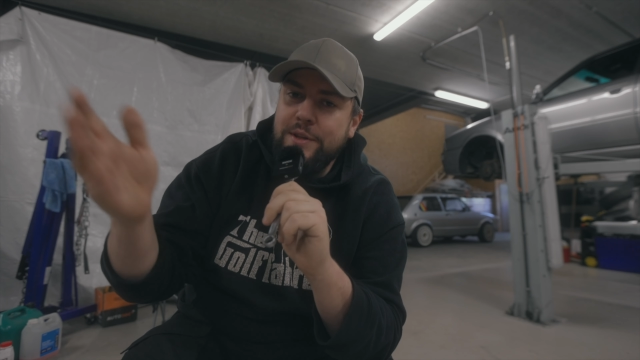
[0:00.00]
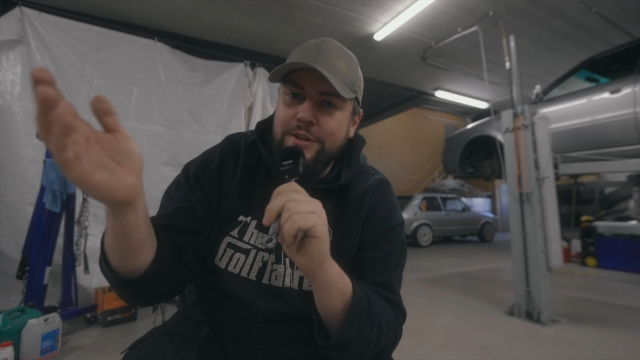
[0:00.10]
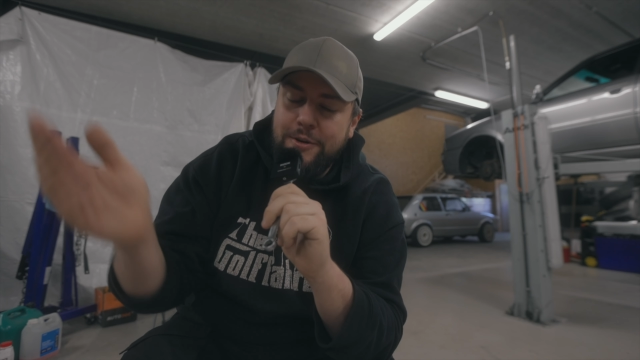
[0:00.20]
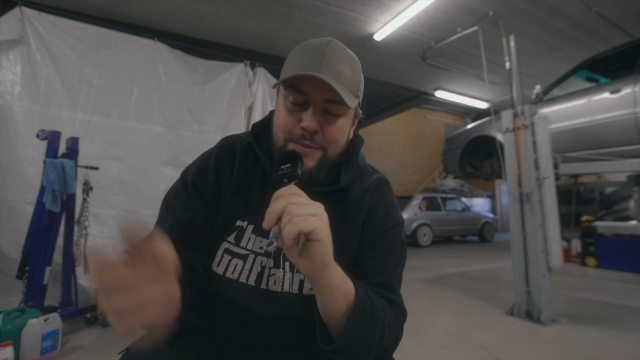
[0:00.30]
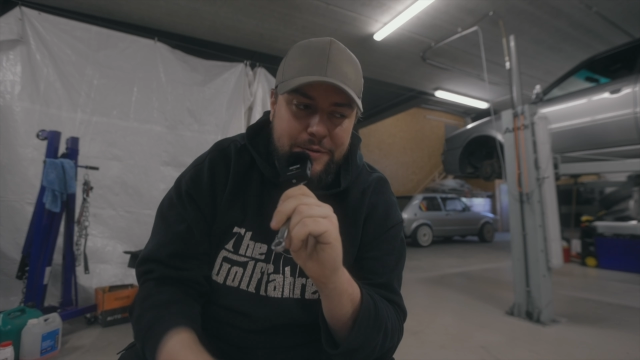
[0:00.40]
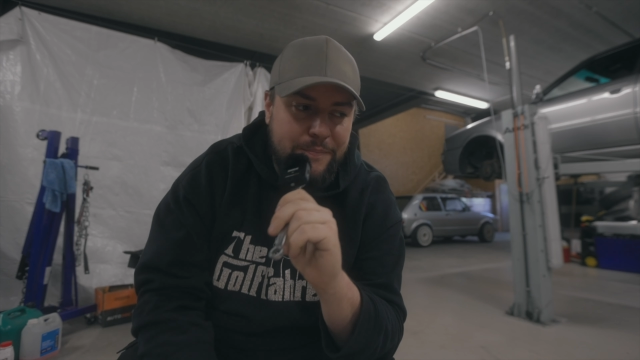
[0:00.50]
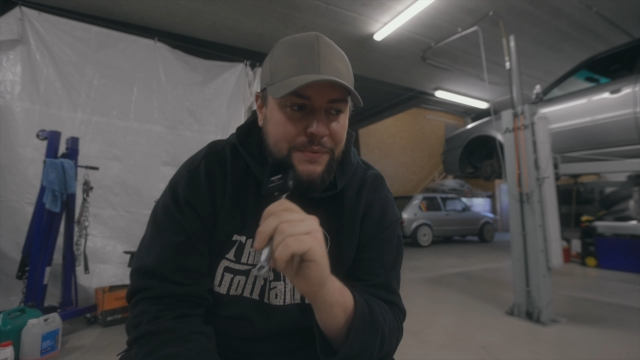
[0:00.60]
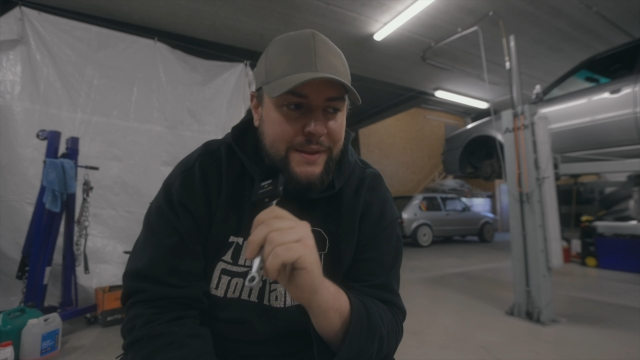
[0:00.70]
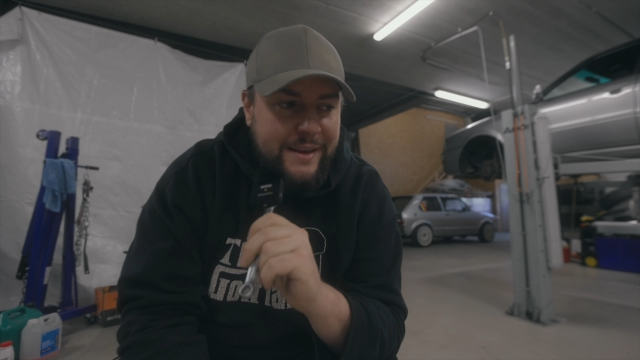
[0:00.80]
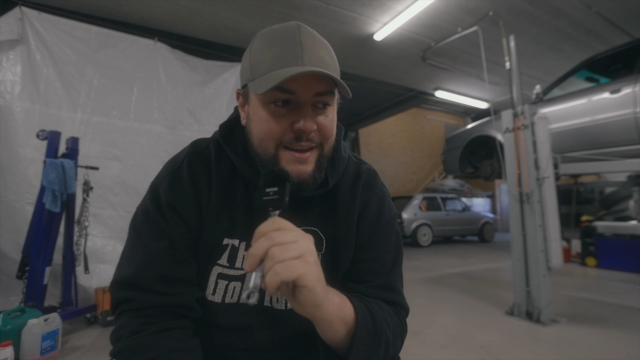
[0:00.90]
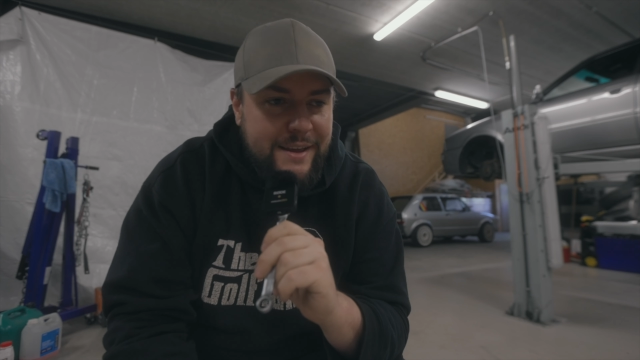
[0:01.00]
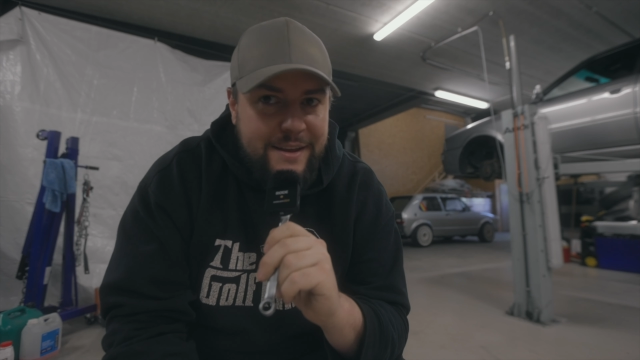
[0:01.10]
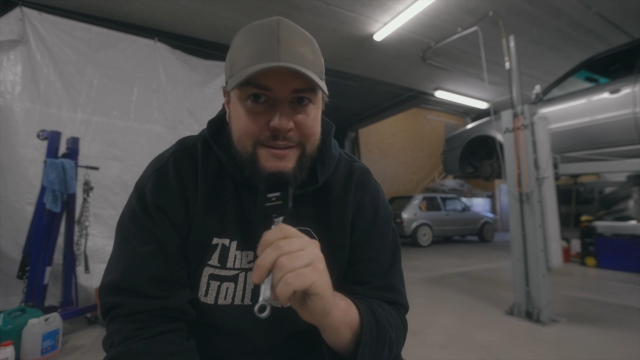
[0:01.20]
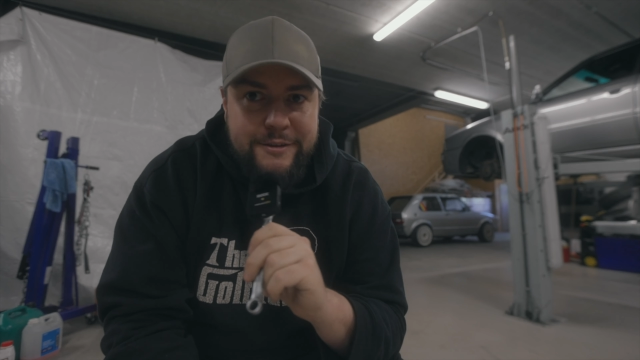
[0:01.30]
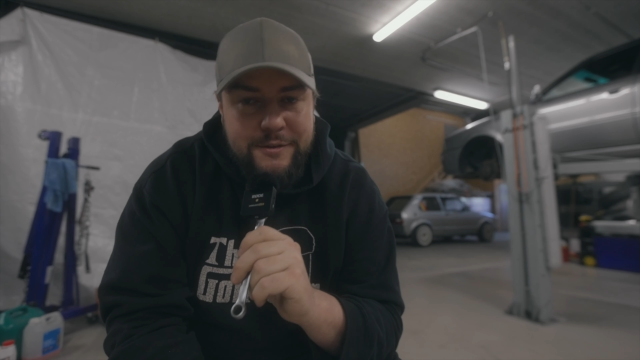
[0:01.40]
with turbo.
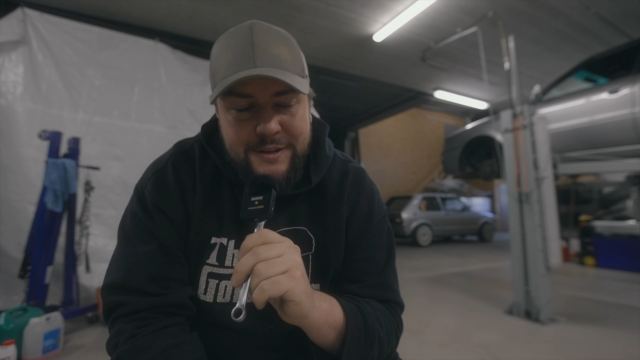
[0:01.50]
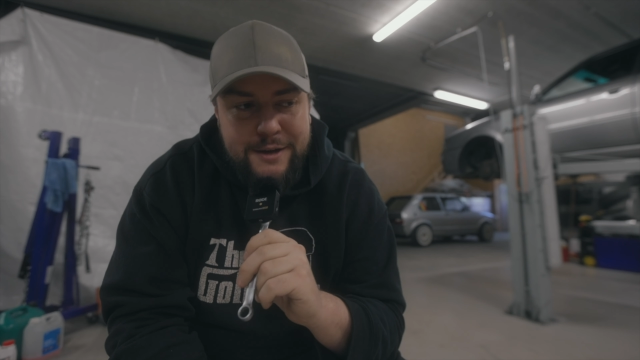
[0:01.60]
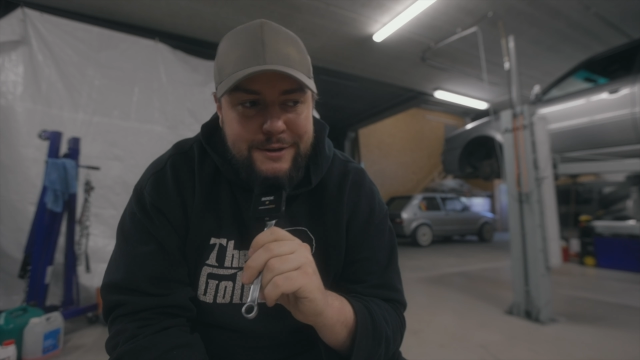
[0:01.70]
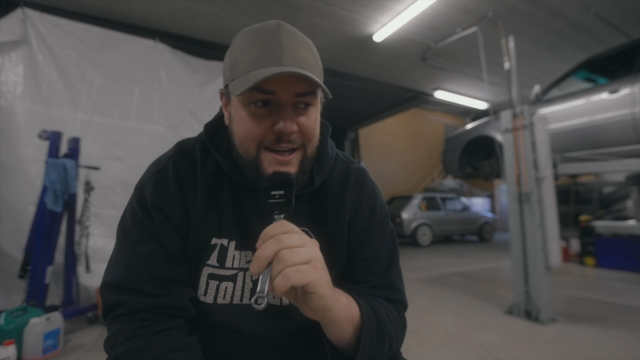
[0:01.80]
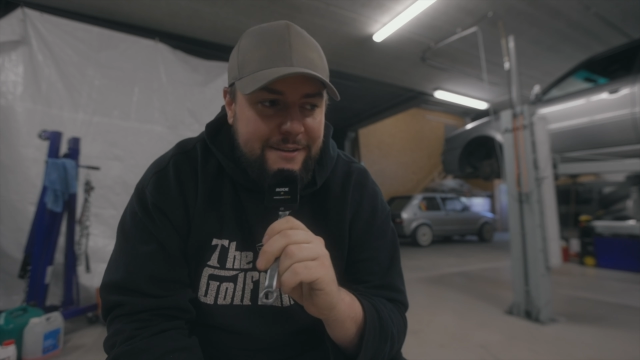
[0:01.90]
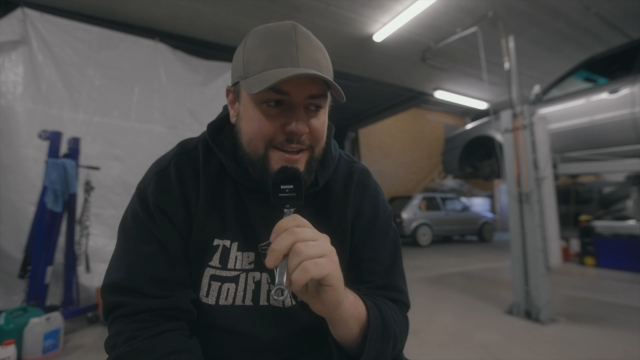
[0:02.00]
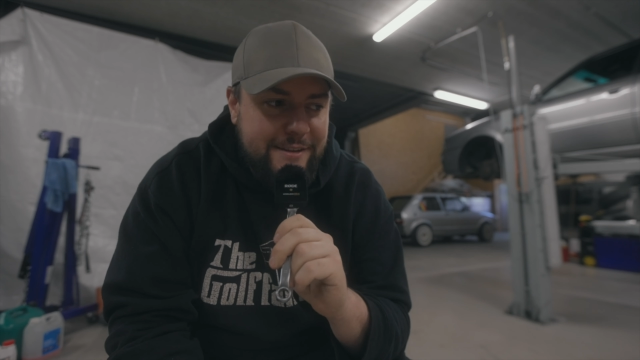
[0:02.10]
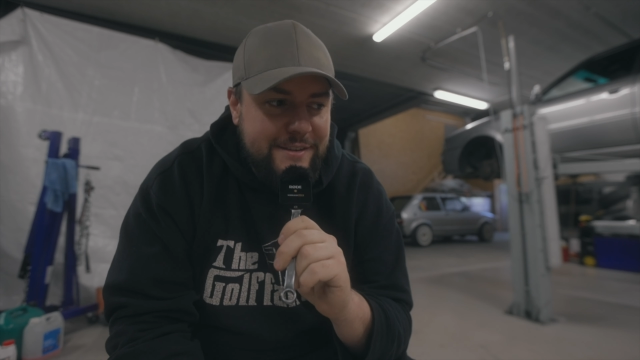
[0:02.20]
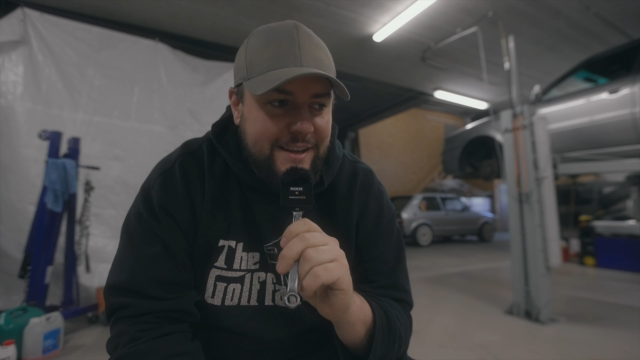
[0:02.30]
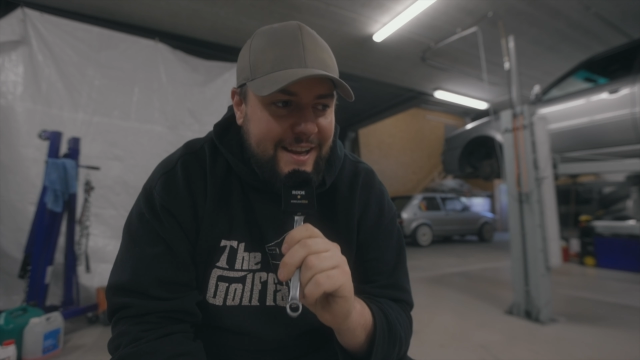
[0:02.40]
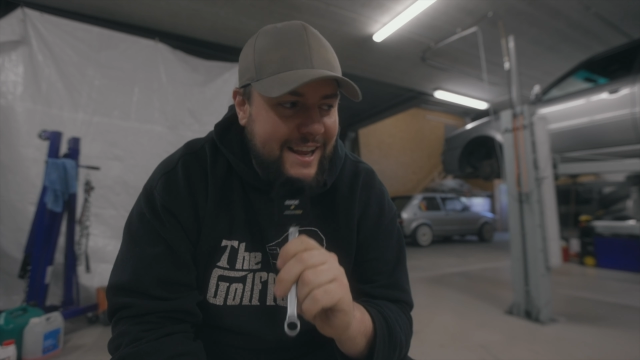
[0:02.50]
So now I have this.